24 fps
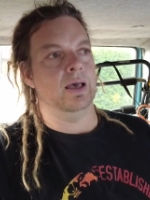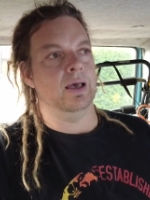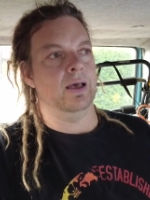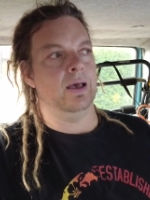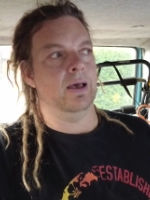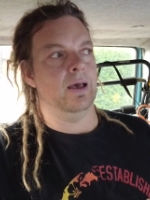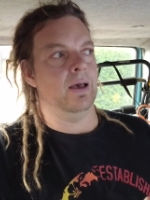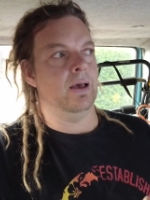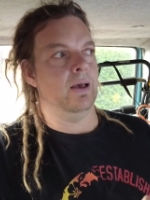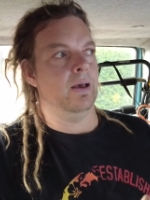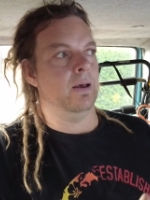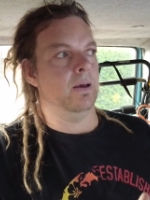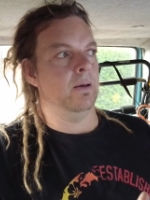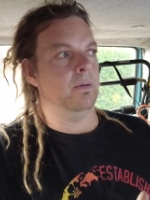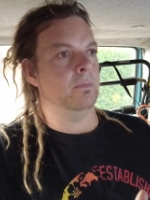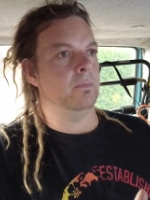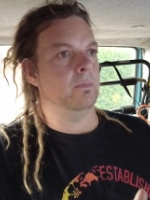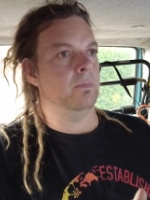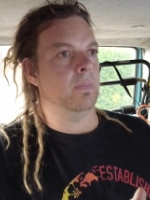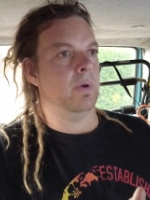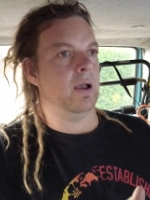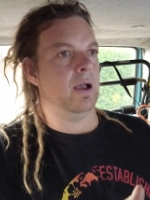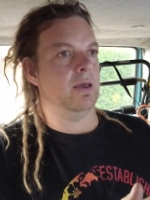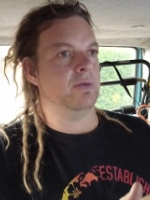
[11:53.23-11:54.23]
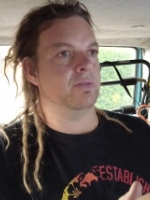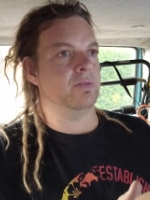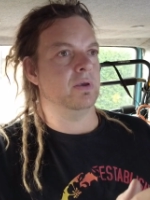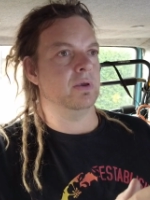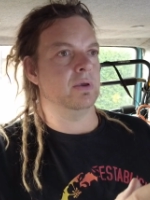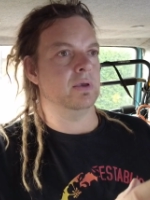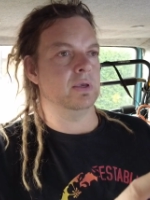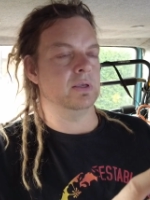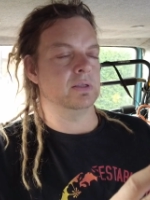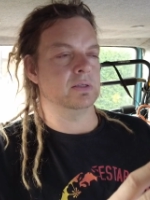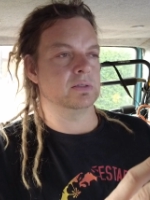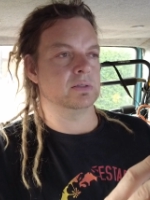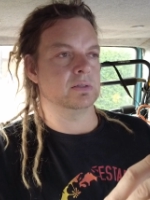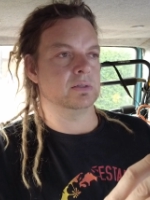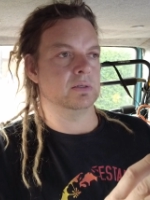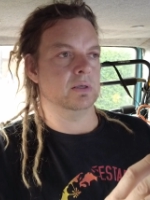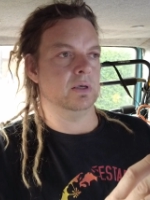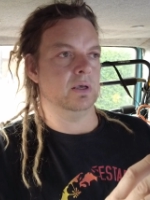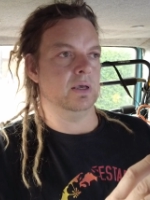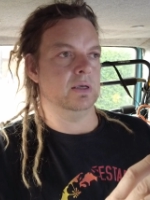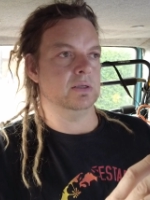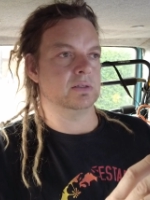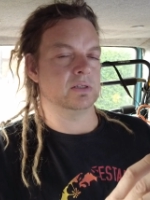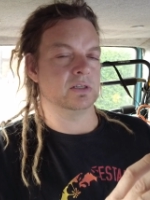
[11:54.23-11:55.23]
um, I think it's
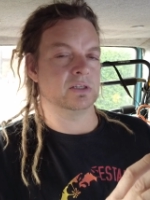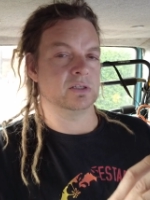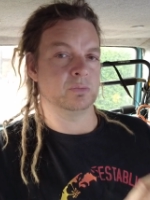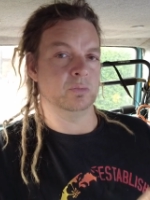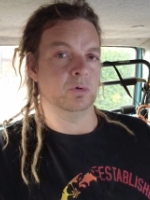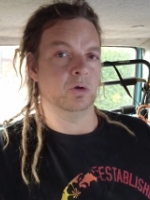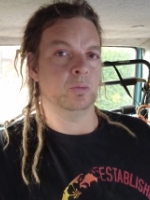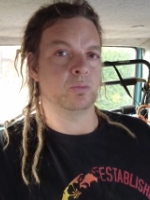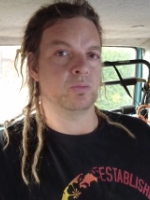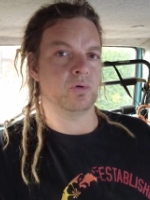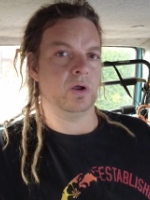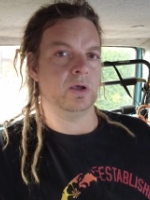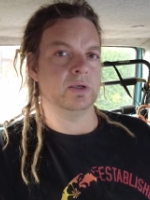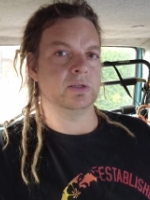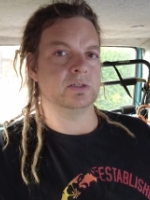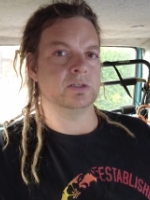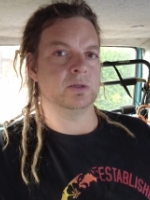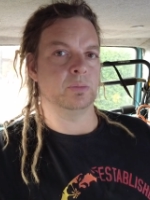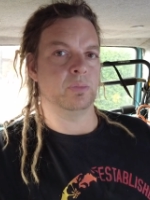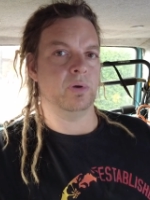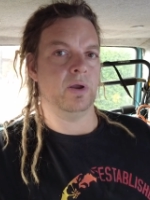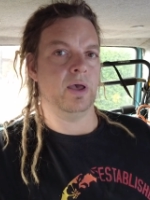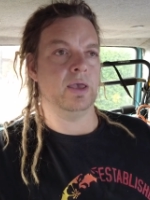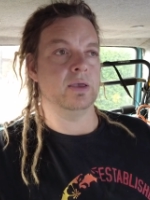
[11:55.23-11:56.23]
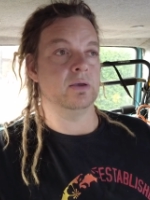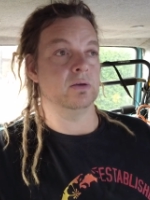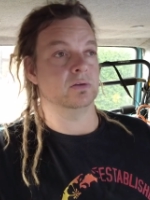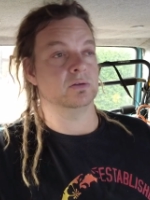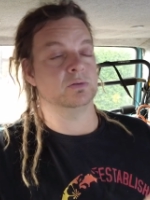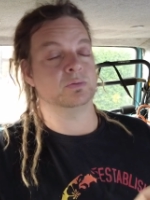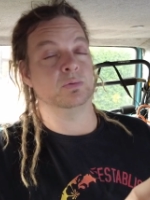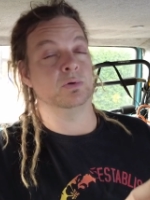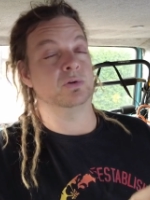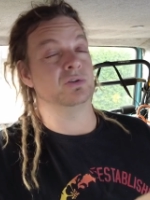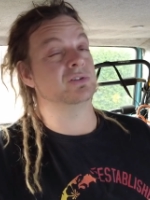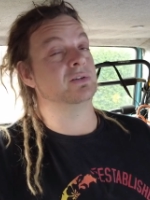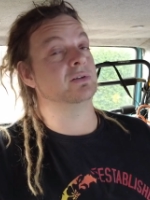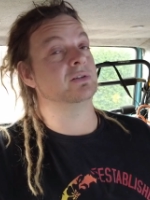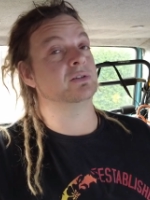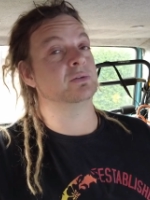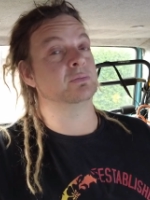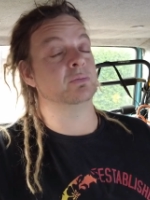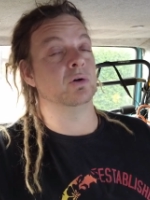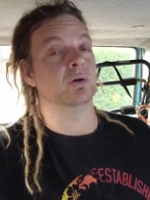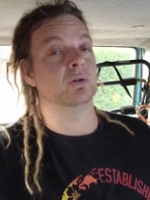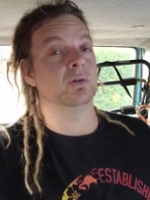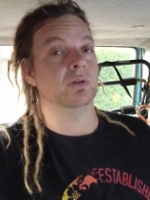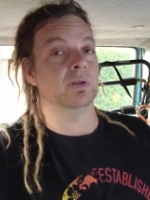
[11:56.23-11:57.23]
it's a small price to pay, or small
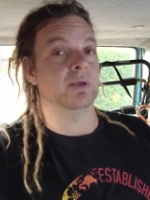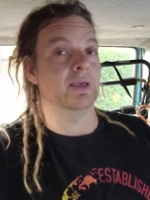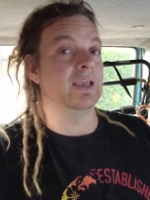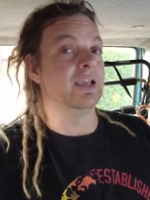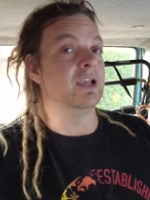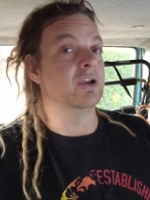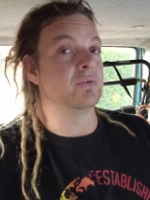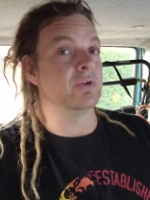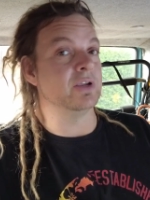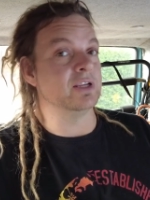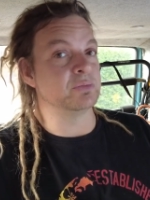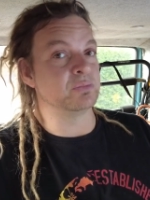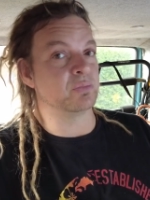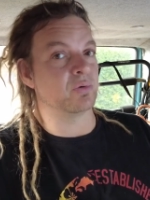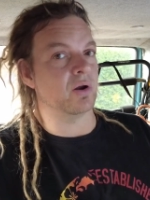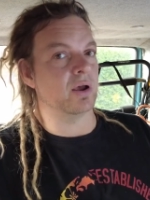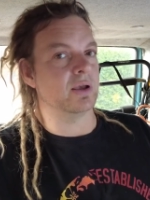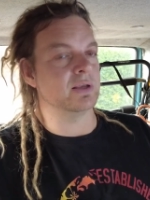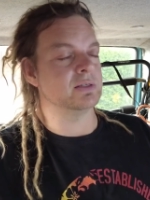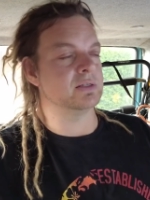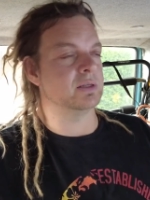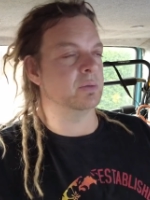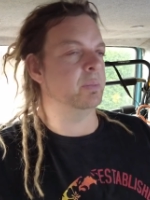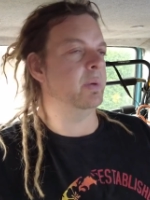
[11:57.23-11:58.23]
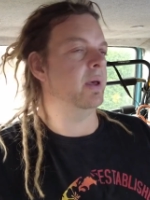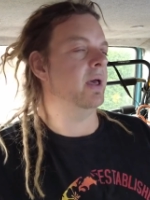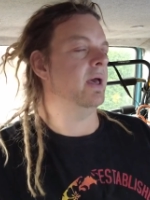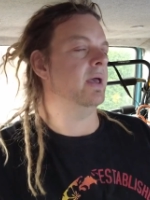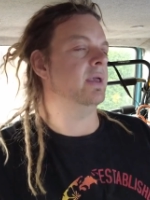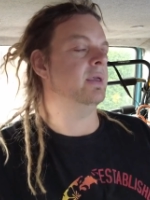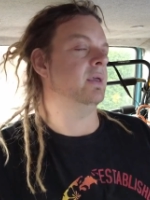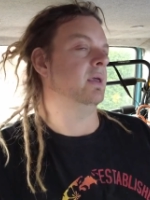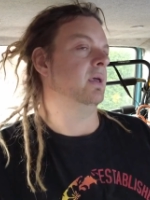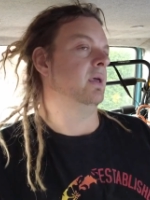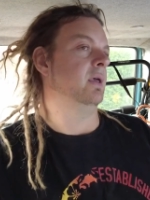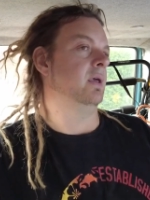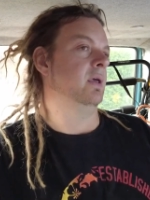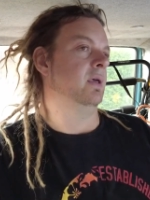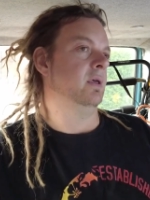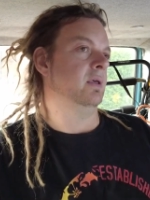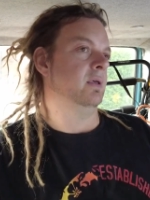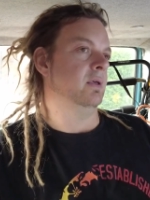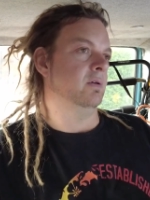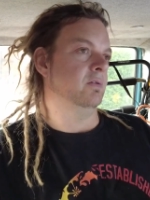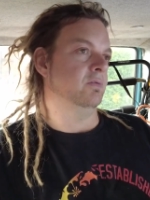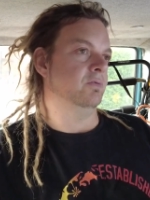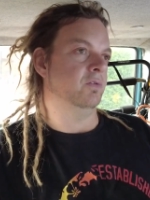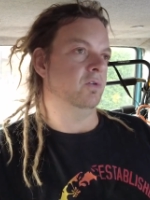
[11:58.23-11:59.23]
small increased price to pay
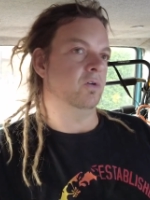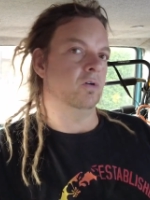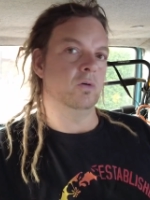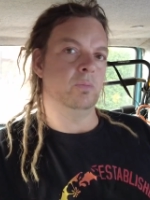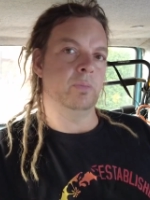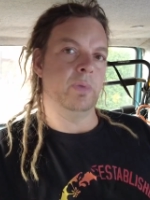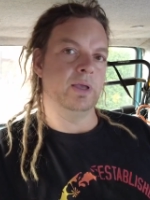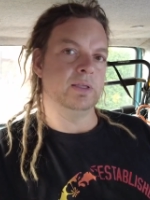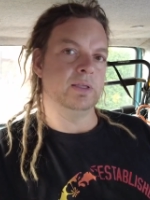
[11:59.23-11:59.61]
for